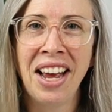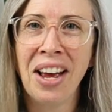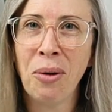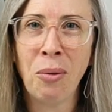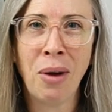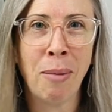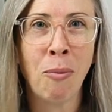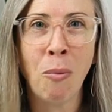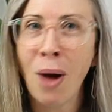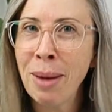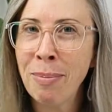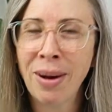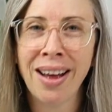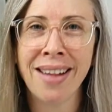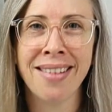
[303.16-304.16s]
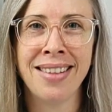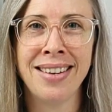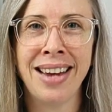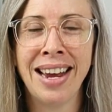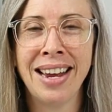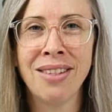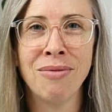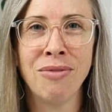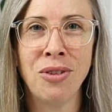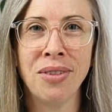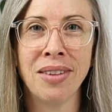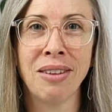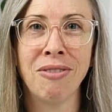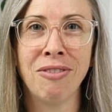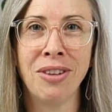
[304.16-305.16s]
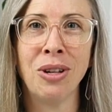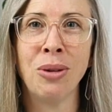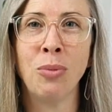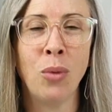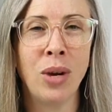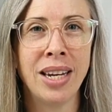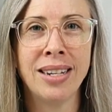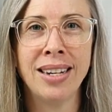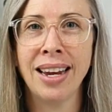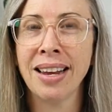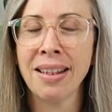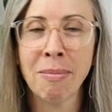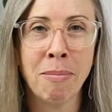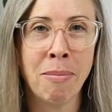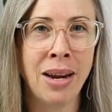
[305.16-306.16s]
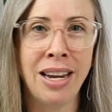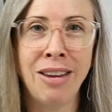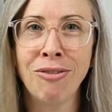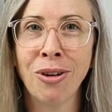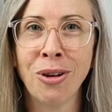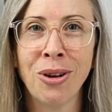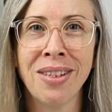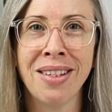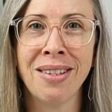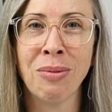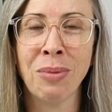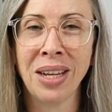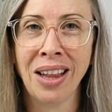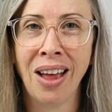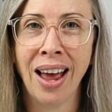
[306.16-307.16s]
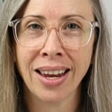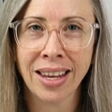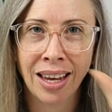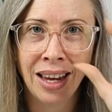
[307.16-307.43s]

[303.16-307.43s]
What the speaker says: We're way past the days of using film. We can take as many photos as we like.